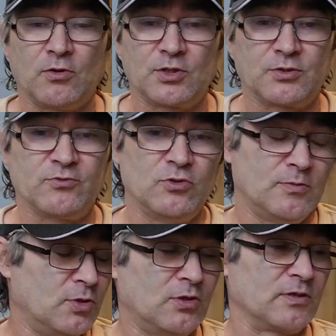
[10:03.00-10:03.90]
the
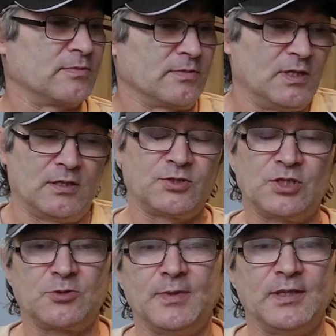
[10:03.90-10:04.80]
room, or it'll
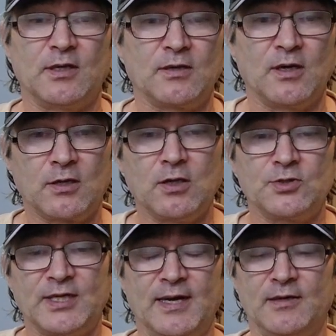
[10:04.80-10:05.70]
just be a
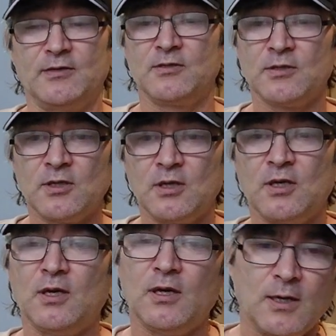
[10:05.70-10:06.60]
clothes hanger.
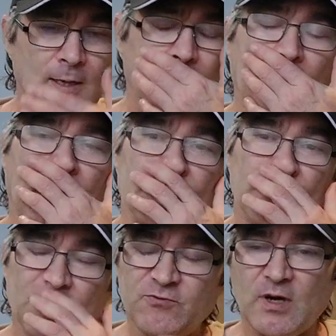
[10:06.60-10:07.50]
I
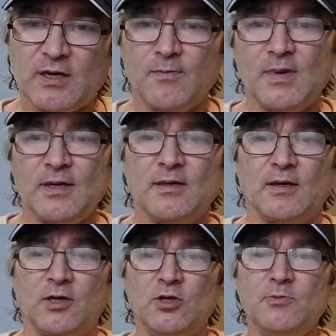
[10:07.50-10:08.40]
do recommend a
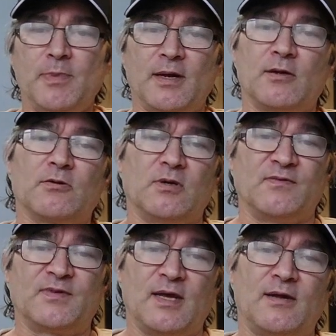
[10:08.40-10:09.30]
good pair
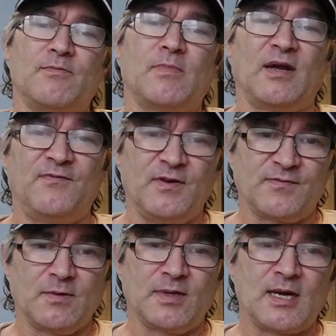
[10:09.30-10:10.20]
of 10 by
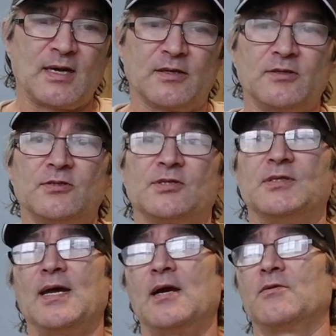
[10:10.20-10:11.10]
50 binoculars.
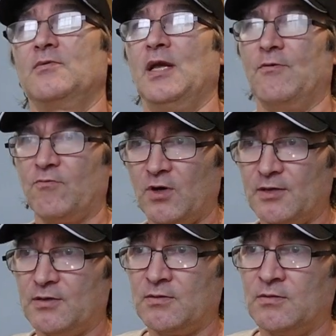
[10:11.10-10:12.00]
Now, they
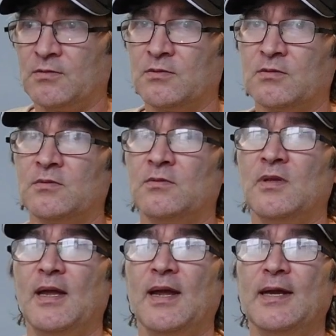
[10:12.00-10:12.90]
run
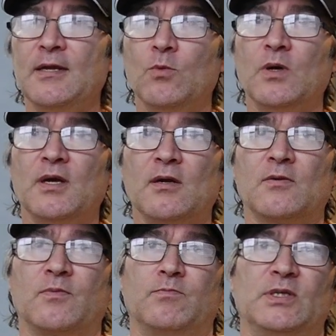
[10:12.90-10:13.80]

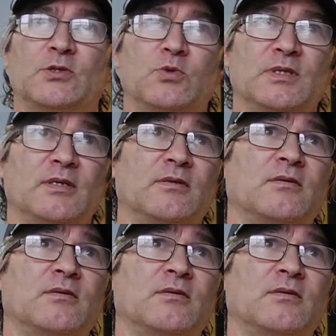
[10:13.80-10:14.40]
anywhere between